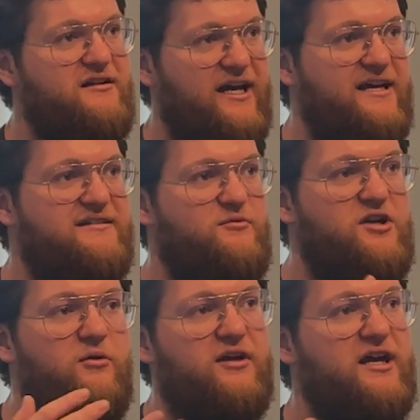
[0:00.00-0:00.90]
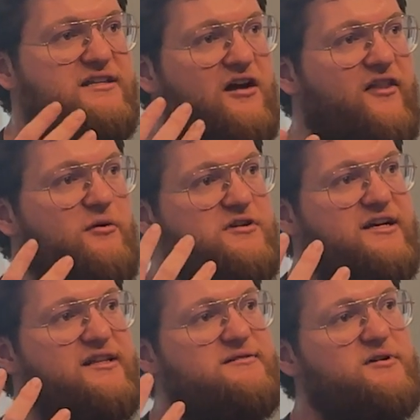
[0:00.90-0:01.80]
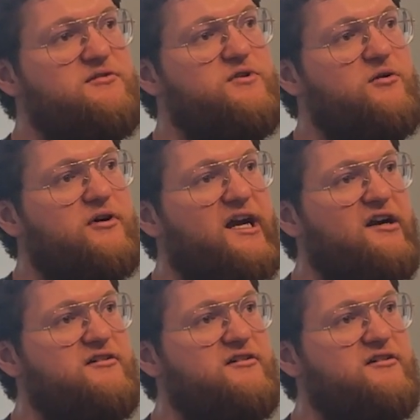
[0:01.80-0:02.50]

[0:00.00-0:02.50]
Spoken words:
like I said, we don't, it's not that we're saying this because we don't care.